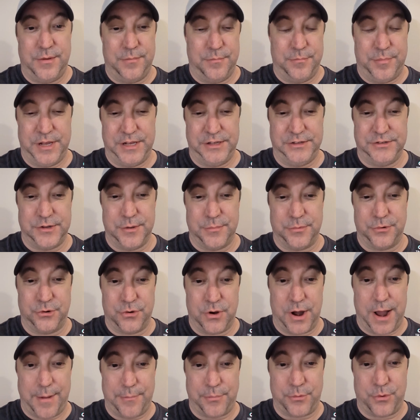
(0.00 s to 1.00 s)
beat some
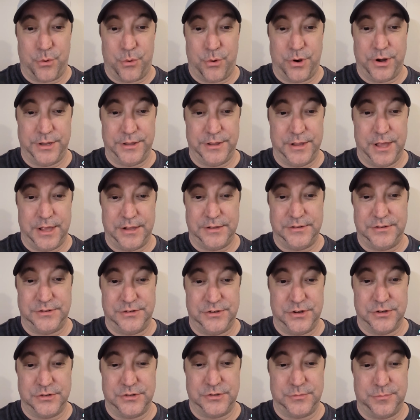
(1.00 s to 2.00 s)
crap coin that's
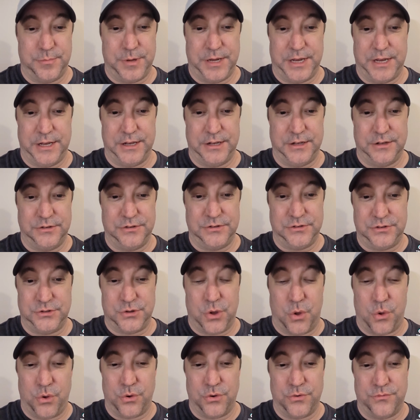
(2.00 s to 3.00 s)
just being
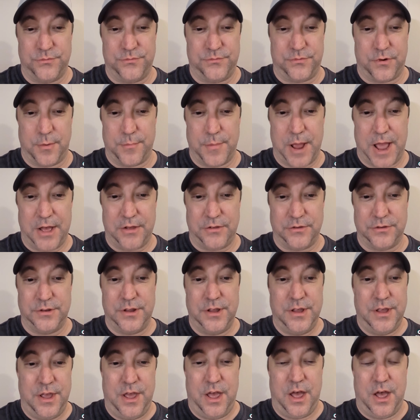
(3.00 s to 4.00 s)
sold from
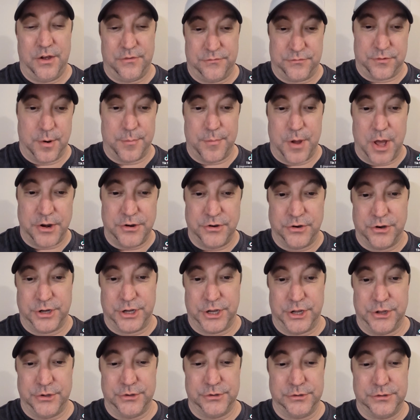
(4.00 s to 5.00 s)
under
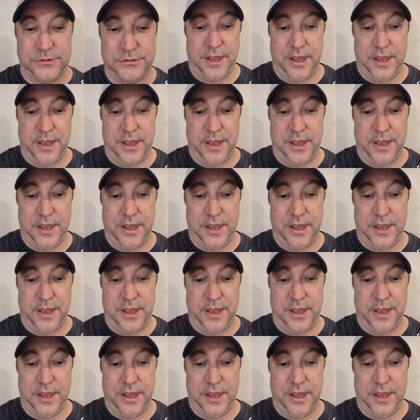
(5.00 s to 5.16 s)
you.